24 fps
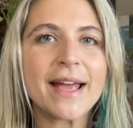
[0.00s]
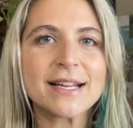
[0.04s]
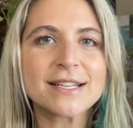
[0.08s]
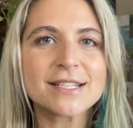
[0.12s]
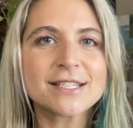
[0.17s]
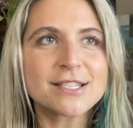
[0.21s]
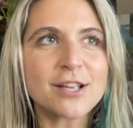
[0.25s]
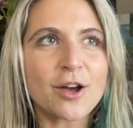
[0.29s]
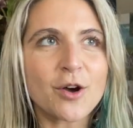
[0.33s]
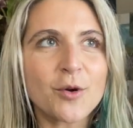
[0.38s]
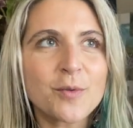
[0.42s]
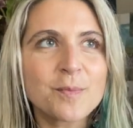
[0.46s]
And
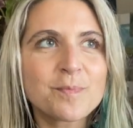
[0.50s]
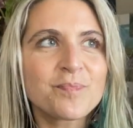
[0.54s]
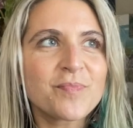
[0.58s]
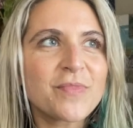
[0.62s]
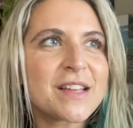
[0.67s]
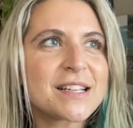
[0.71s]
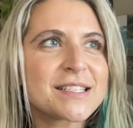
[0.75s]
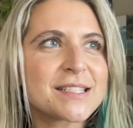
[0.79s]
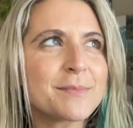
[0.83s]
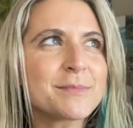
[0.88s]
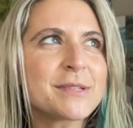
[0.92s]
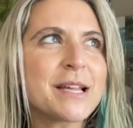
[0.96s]
so
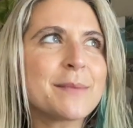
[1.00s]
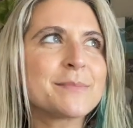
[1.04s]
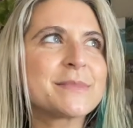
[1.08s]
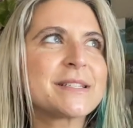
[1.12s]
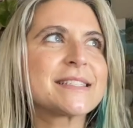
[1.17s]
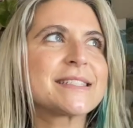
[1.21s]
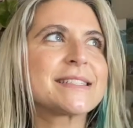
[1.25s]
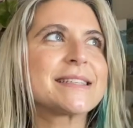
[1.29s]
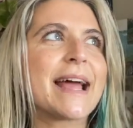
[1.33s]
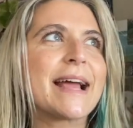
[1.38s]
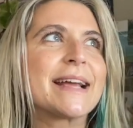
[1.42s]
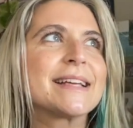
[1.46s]
sometimes
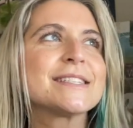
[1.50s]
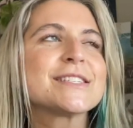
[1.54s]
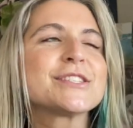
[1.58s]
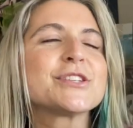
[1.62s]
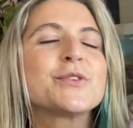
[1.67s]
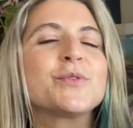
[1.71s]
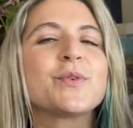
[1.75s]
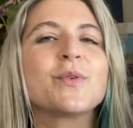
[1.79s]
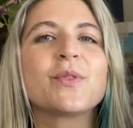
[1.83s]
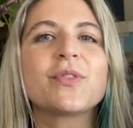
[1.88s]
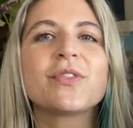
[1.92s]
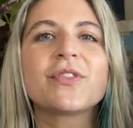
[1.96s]
it's nice
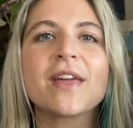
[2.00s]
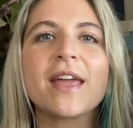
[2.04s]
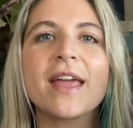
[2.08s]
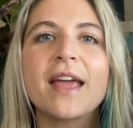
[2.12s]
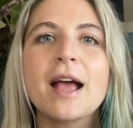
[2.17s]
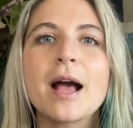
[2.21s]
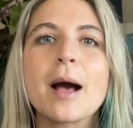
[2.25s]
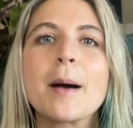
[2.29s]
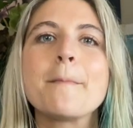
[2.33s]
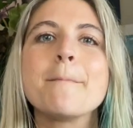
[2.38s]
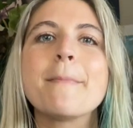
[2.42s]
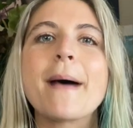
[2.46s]
to
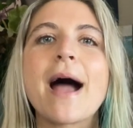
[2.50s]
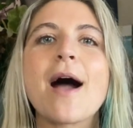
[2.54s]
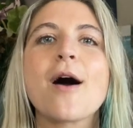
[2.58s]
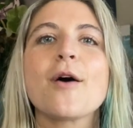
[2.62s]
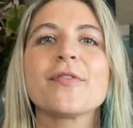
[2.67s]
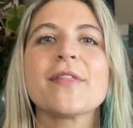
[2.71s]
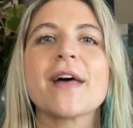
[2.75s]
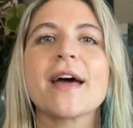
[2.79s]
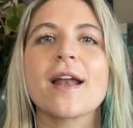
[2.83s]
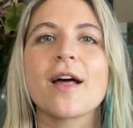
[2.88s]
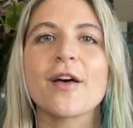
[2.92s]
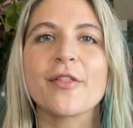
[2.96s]
think
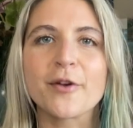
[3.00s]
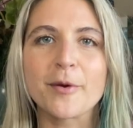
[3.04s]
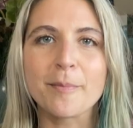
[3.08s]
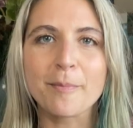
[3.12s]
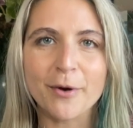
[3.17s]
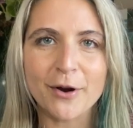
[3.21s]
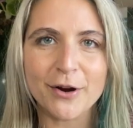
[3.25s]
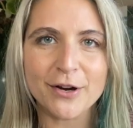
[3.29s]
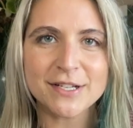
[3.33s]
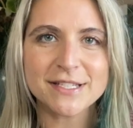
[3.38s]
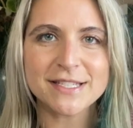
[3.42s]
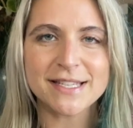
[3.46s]
about that other
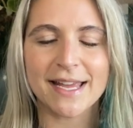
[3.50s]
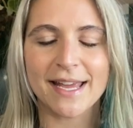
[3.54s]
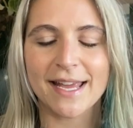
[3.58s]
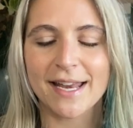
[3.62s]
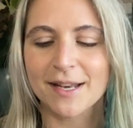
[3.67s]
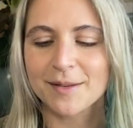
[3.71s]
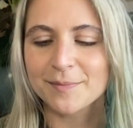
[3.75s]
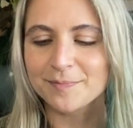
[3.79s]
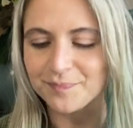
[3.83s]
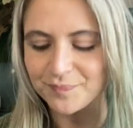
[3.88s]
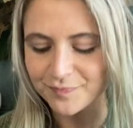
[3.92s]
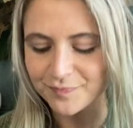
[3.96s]
person